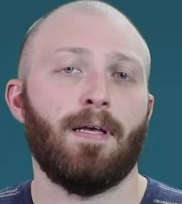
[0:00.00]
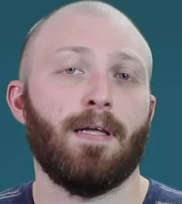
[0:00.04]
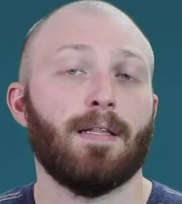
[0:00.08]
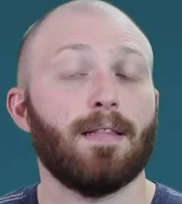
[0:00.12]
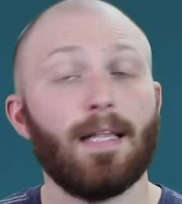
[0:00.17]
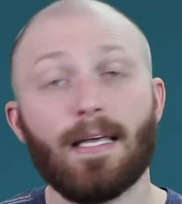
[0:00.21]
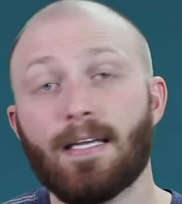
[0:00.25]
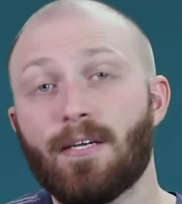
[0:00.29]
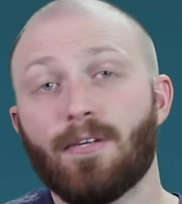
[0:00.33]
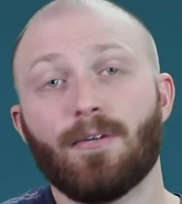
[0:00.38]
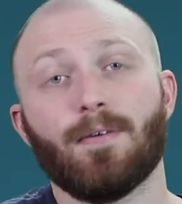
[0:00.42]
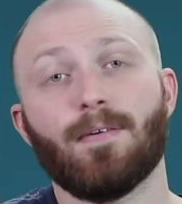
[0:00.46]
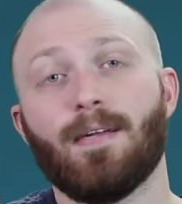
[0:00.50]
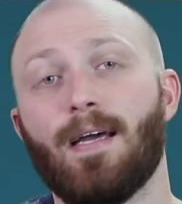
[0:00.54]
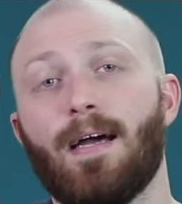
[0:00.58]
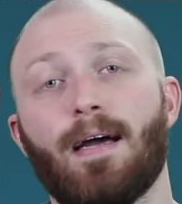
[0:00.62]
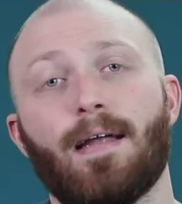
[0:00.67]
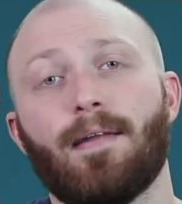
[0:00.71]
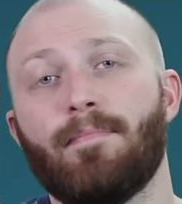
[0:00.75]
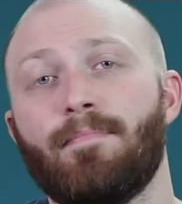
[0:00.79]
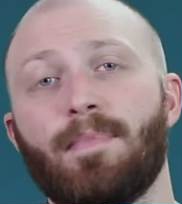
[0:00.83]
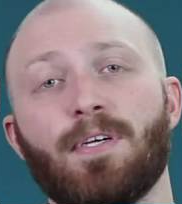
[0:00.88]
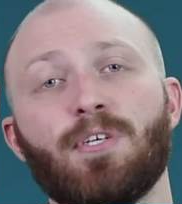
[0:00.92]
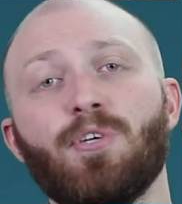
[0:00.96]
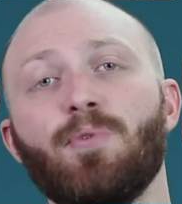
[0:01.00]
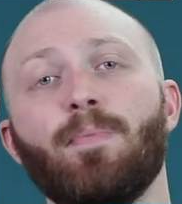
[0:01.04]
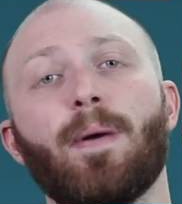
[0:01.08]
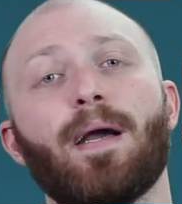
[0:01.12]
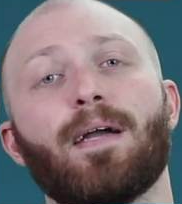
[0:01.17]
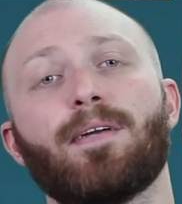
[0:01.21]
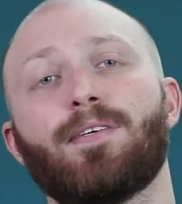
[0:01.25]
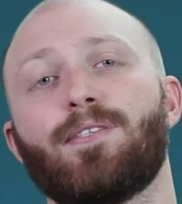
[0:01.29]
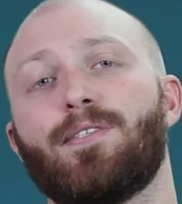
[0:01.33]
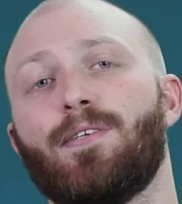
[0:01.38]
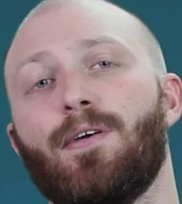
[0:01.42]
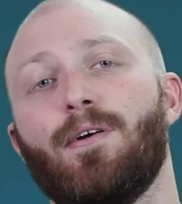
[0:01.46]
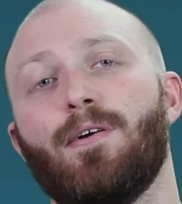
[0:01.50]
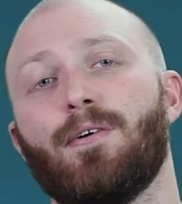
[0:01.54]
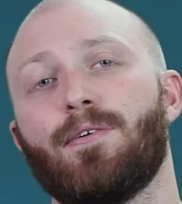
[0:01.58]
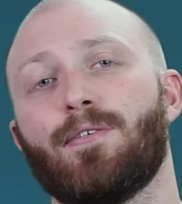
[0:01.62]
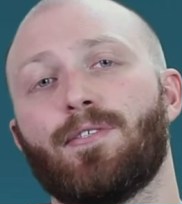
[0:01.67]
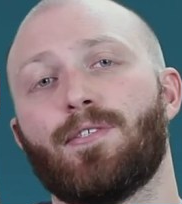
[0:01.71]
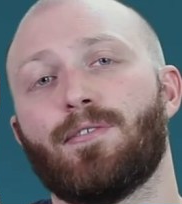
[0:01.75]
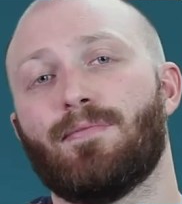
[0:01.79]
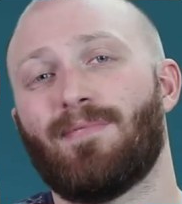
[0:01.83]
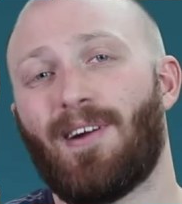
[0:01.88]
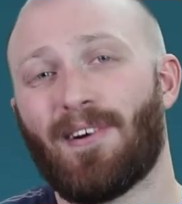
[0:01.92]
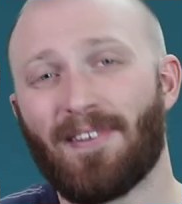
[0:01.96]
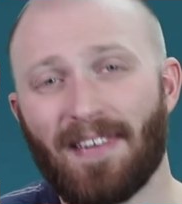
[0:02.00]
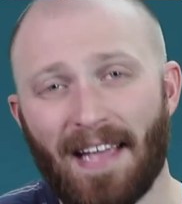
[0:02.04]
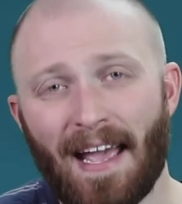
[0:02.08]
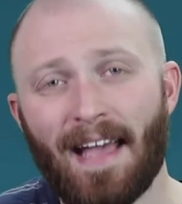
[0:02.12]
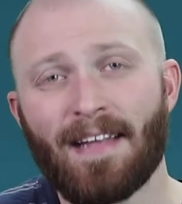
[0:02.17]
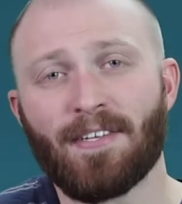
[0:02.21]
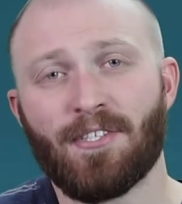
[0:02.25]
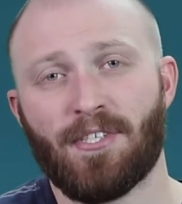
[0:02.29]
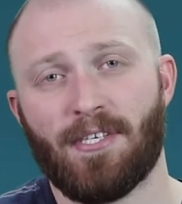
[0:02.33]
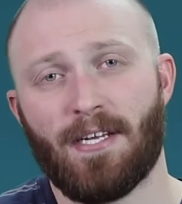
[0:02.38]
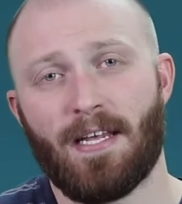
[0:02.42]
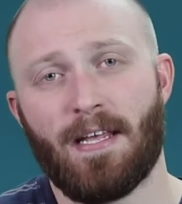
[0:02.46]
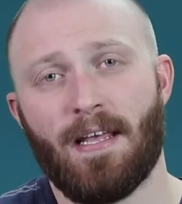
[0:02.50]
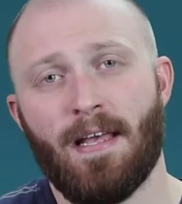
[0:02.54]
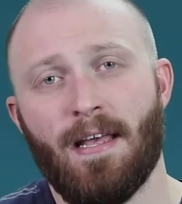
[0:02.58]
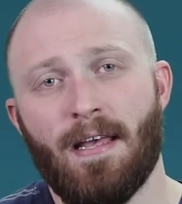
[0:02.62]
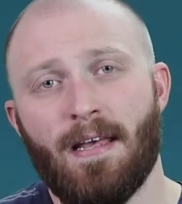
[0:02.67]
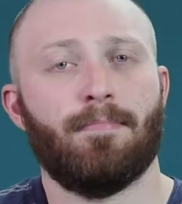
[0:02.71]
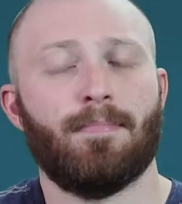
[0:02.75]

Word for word: Like it or not, Nickelback songs are catchy.